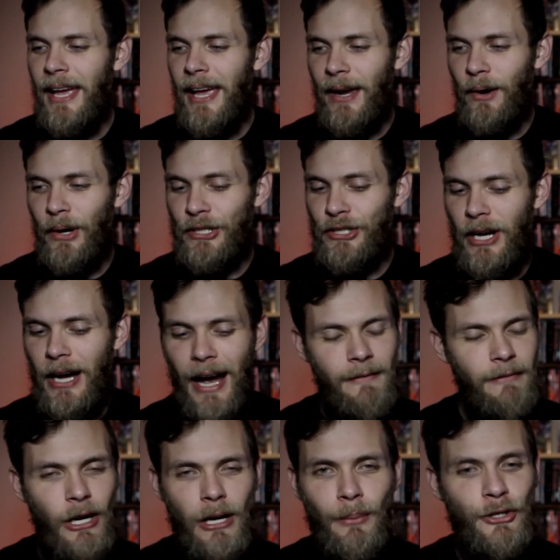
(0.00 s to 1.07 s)
which I
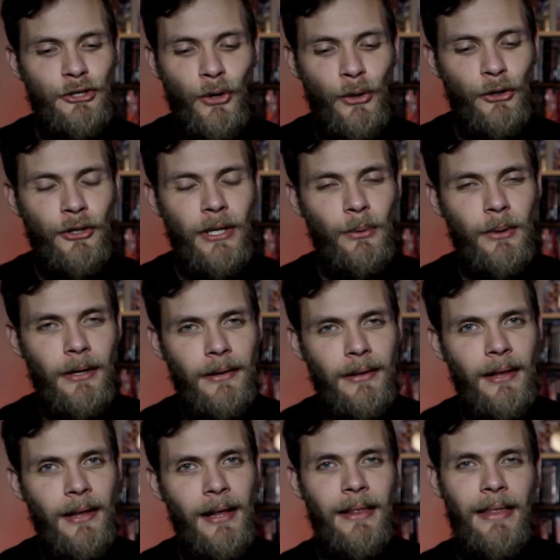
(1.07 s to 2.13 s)
very much don't agree with.
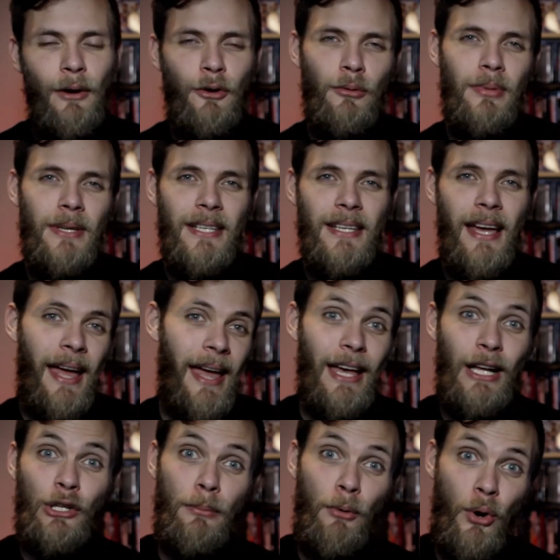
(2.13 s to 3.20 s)
That would be
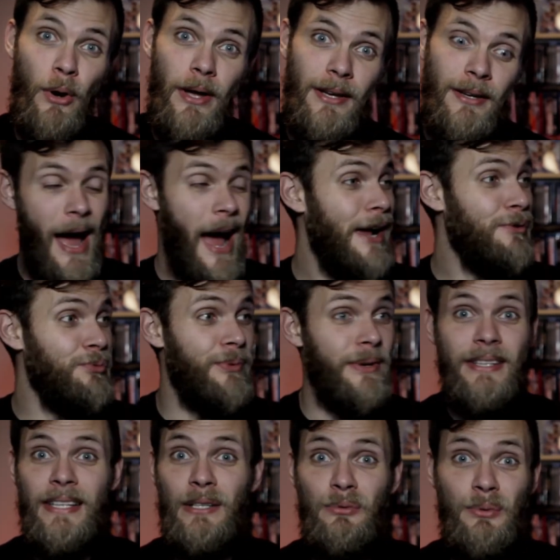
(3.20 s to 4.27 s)
Hellboy. I
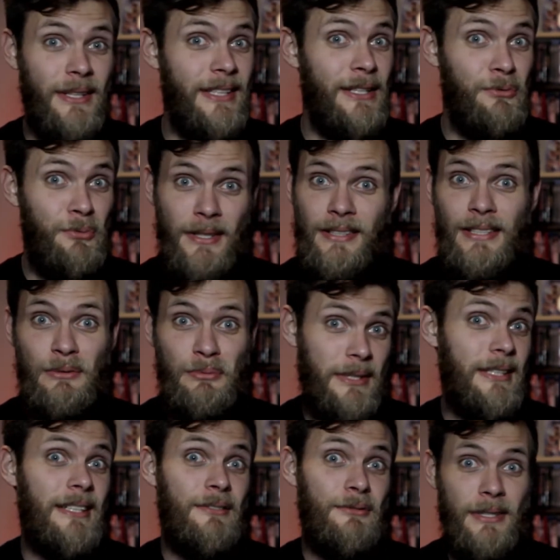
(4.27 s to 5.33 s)
really, really, really,
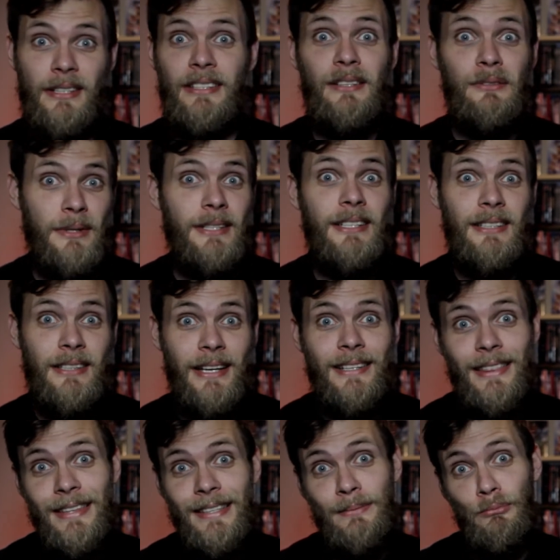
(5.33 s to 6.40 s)
really, really, really
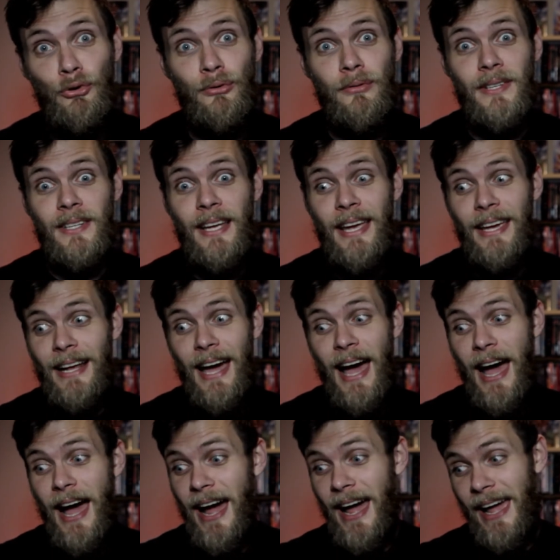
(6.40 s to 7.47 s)
liked this movie. And
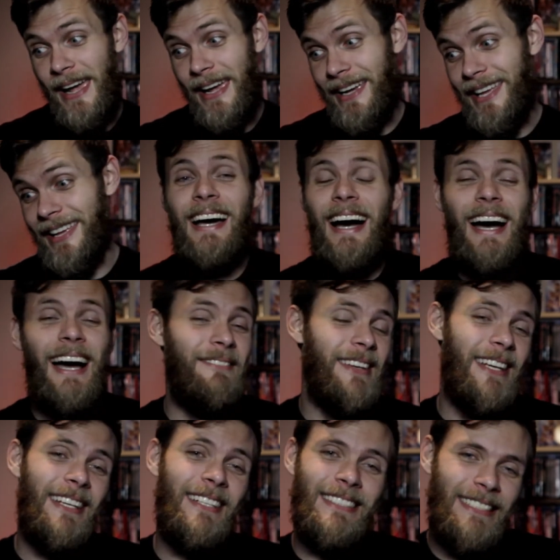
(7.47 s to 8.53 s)
I
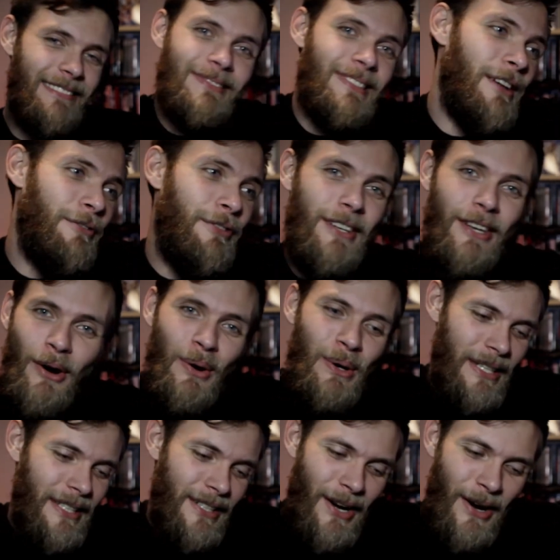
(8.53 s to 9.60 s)
mean, if you don't,
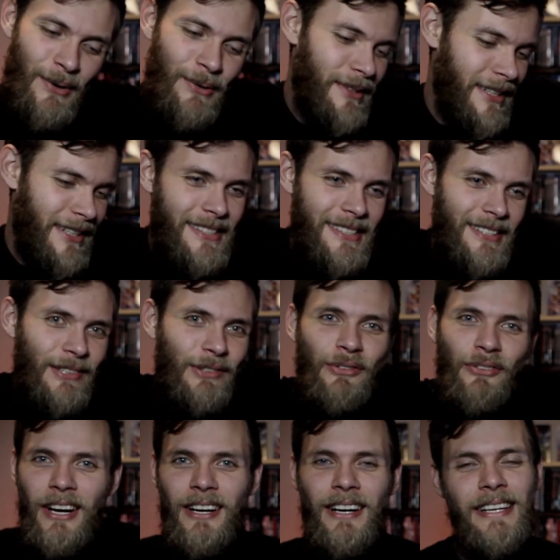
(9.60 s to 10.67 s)
you don't. It's
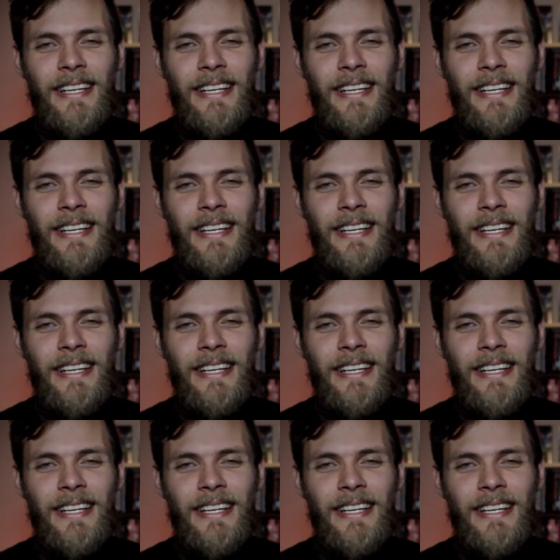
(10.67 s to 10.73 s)
very